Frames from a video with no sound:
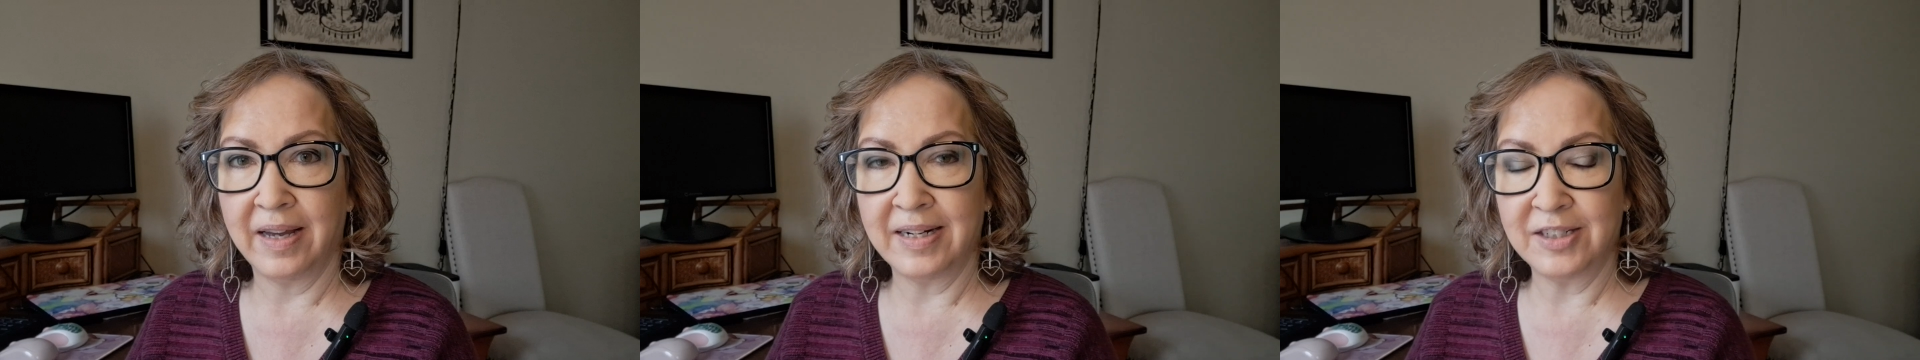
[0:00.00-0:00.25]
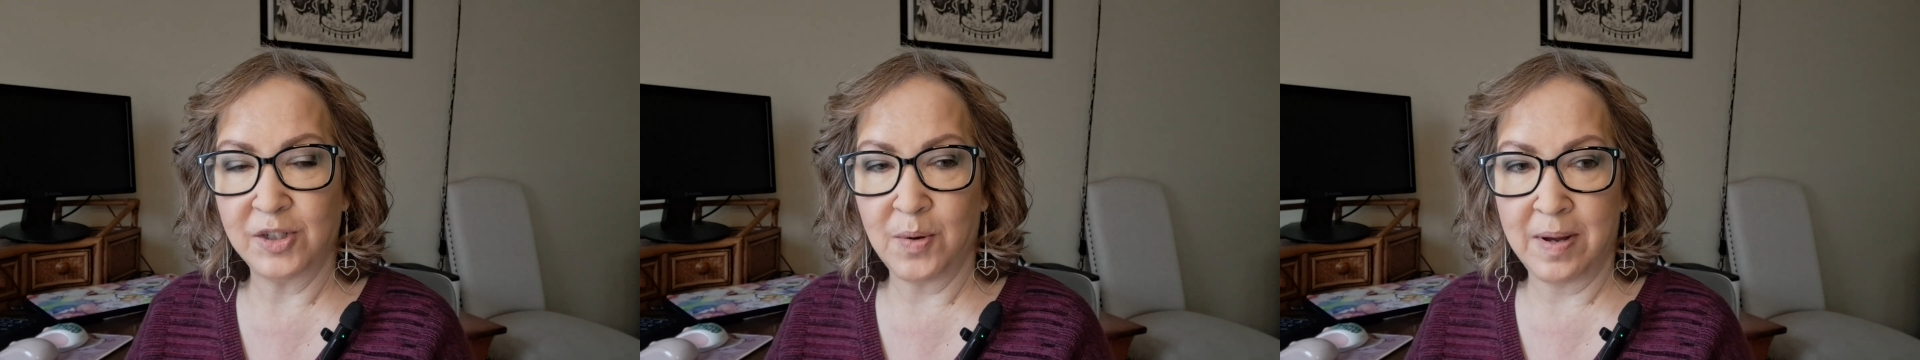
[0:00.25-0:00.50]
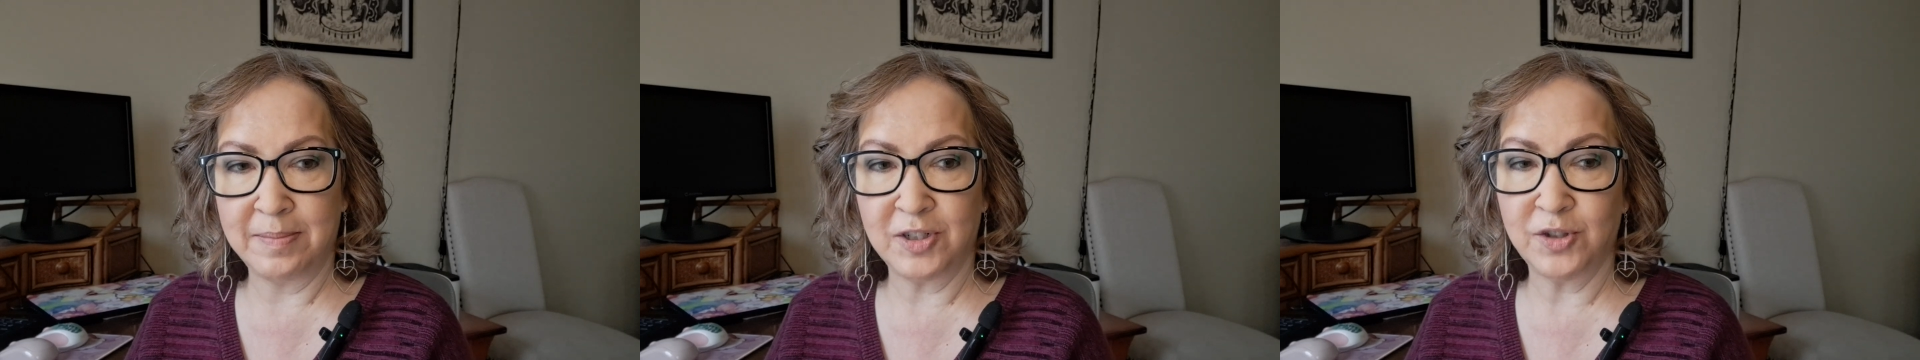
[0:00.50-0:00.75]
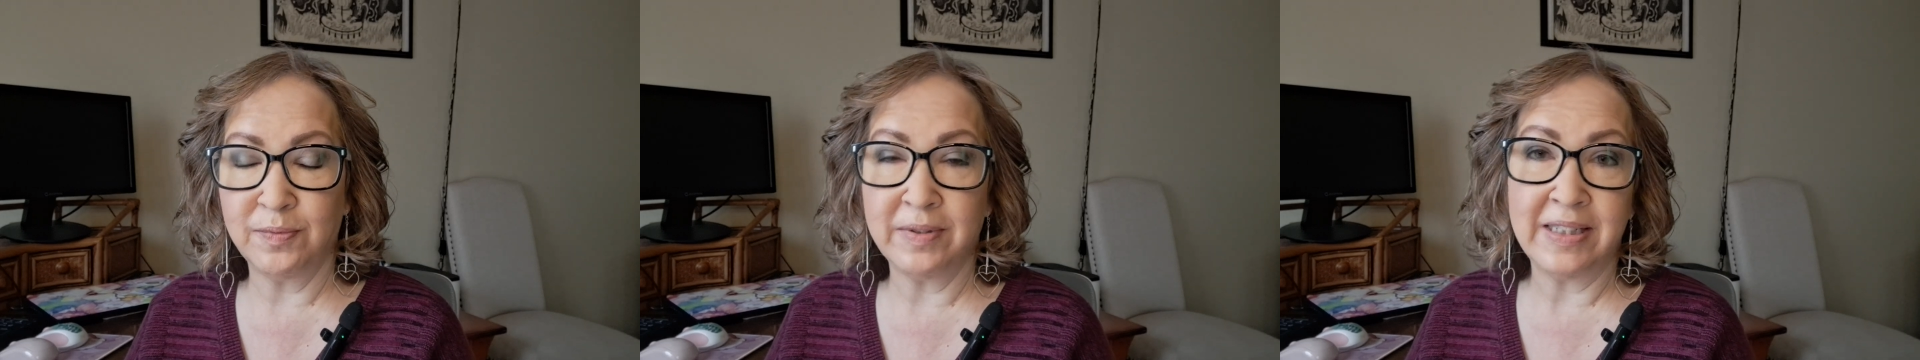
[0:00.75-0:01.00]
And so I'm
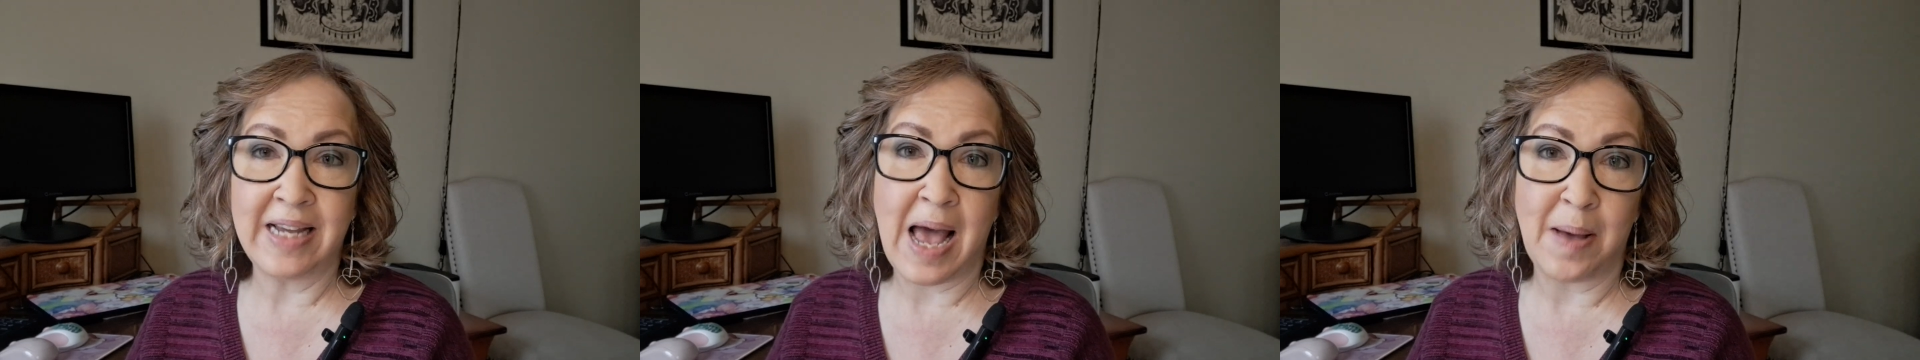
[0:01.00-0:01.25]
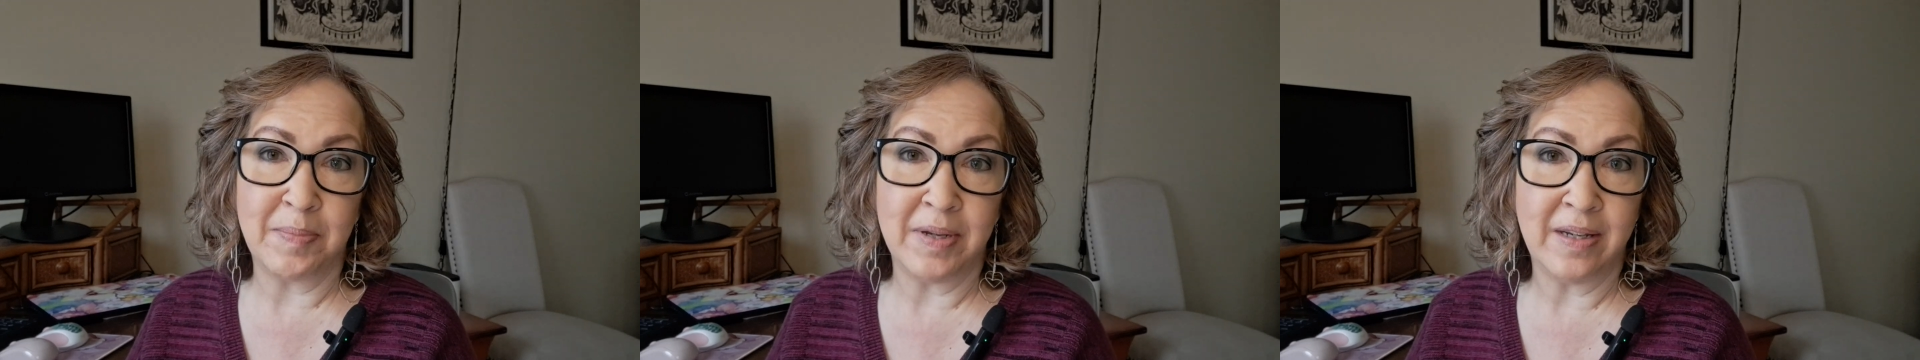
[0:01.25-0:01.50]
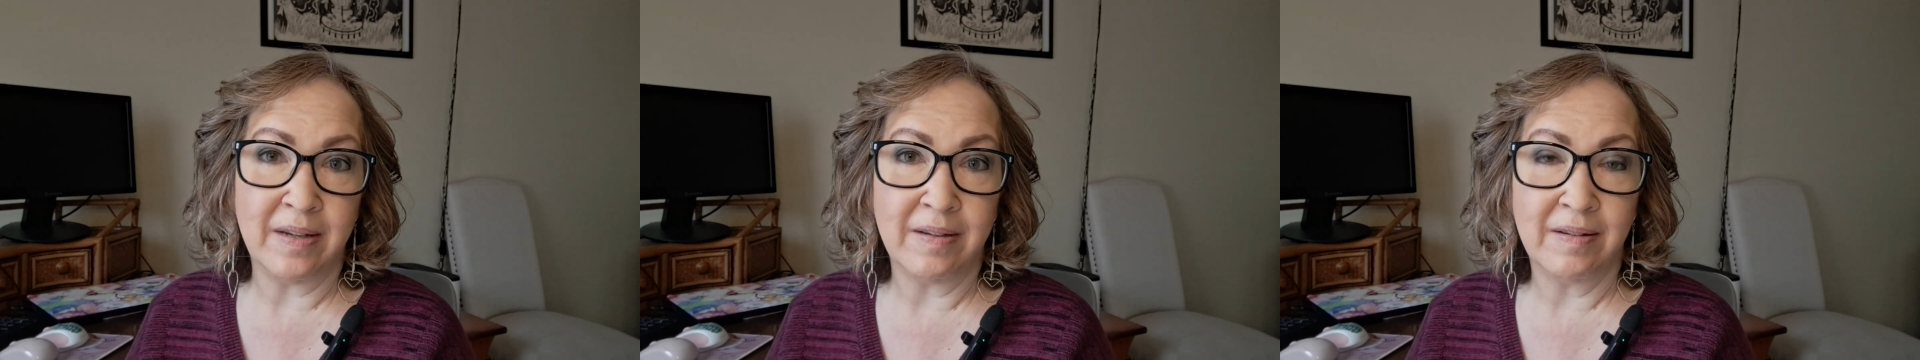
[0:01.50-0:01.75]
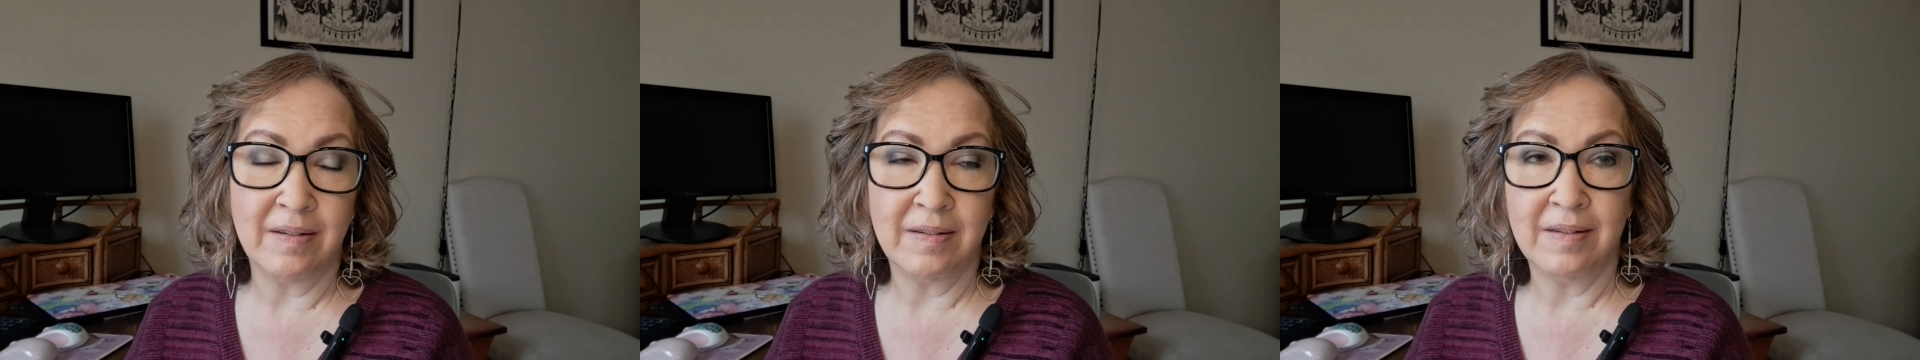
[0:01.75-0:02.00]
just really happy
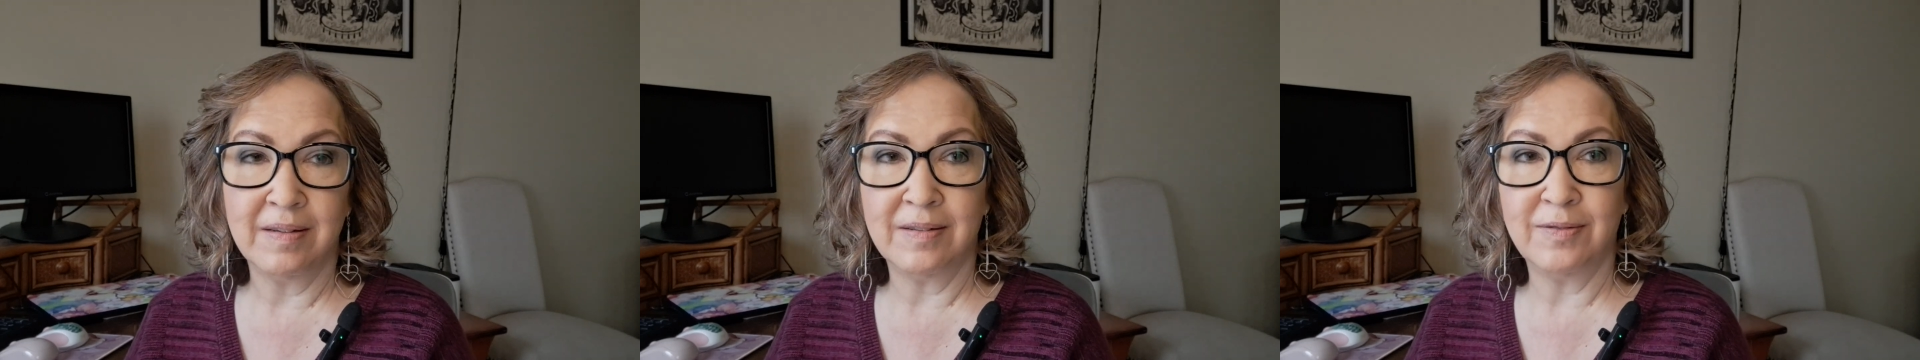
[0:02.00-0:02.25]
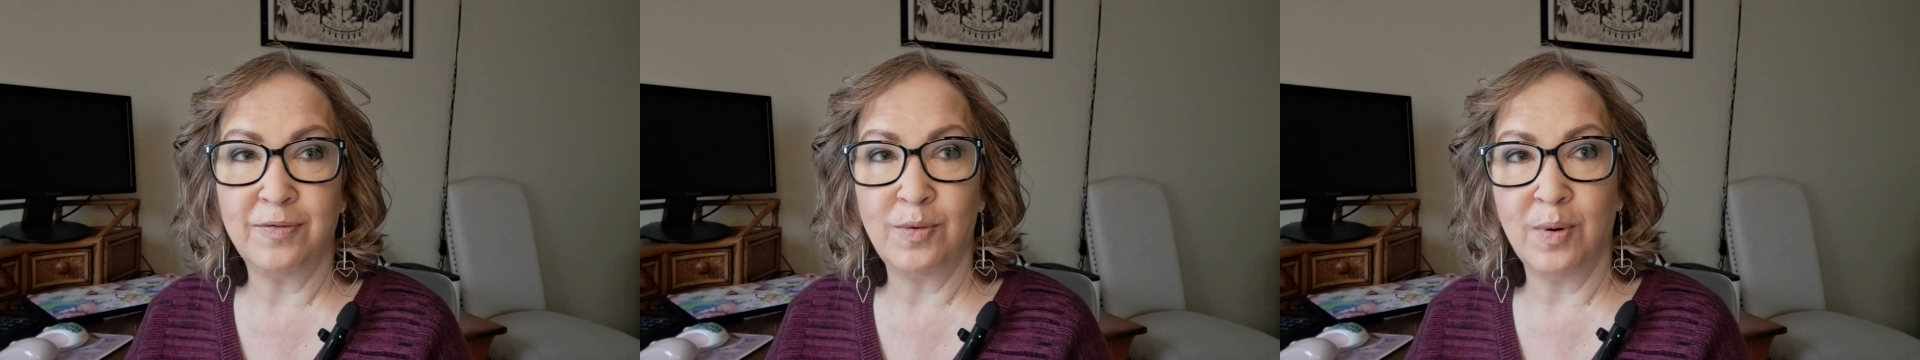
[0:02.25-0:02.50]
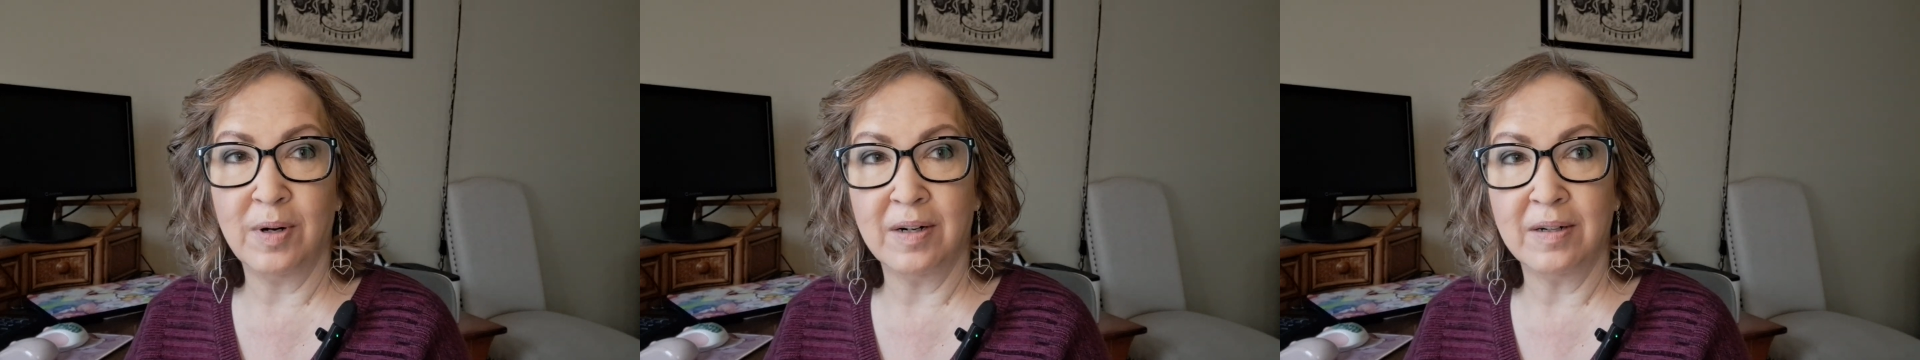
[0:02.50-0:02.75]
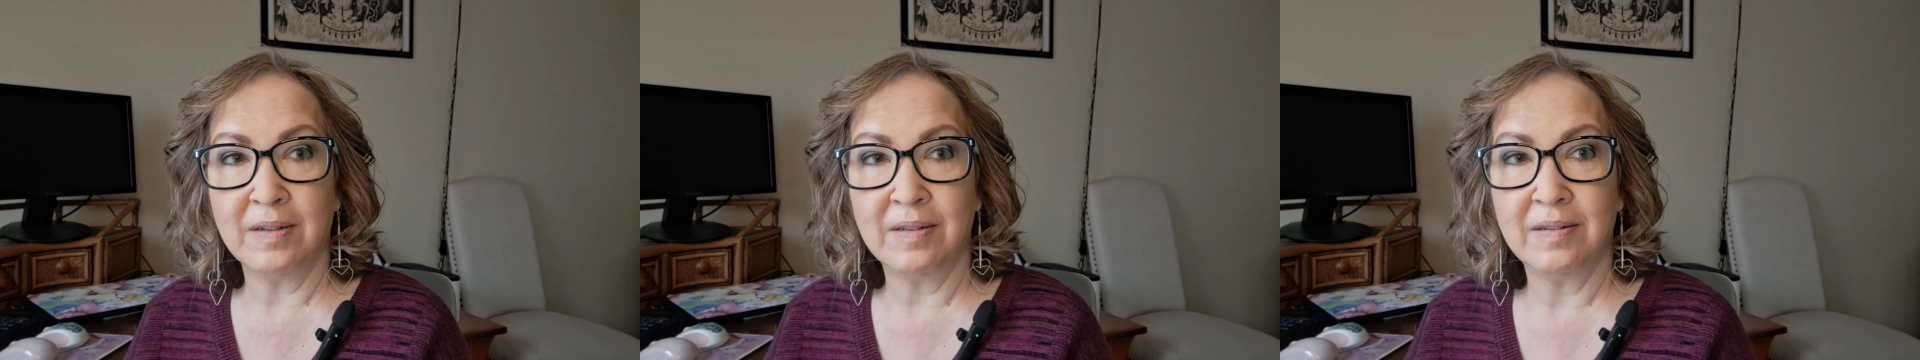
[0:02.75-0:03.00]

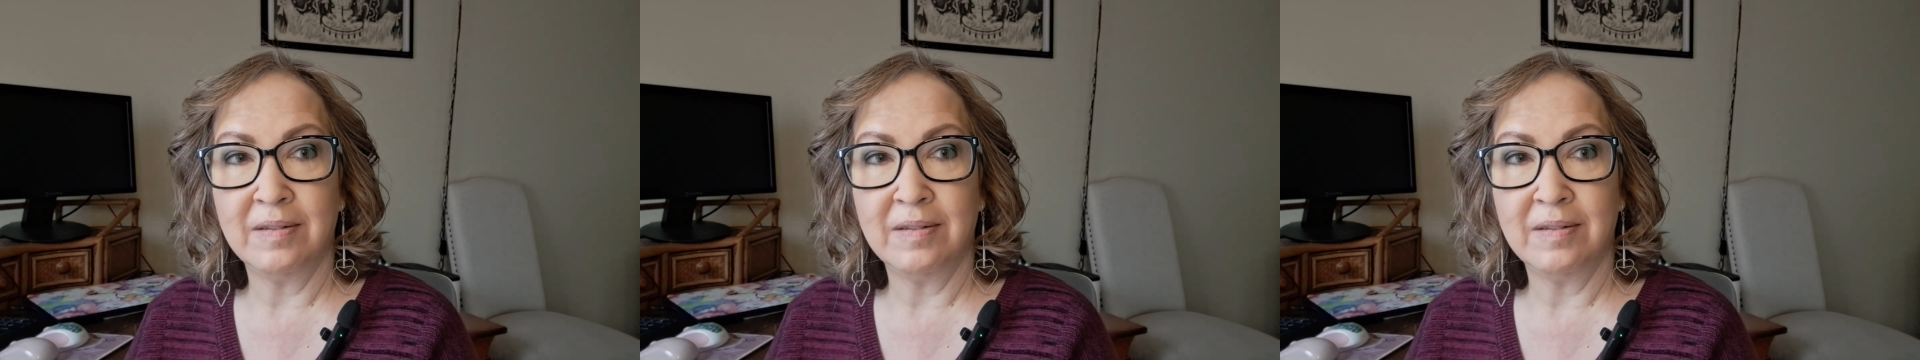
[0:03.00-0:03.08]
for